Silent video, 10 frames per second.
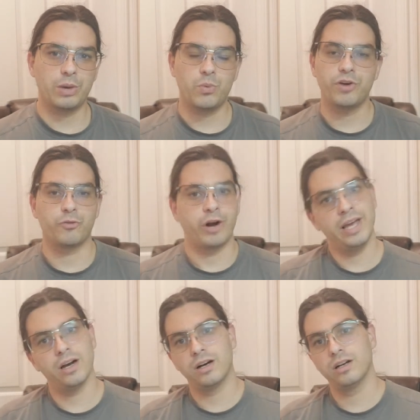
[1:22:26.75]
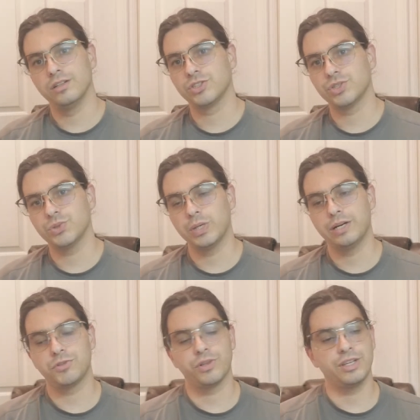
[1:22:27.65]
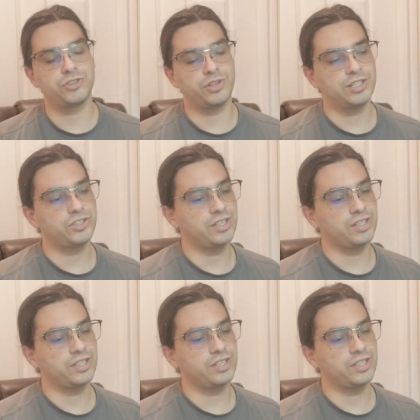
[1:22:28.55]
want rant on Swift or this or this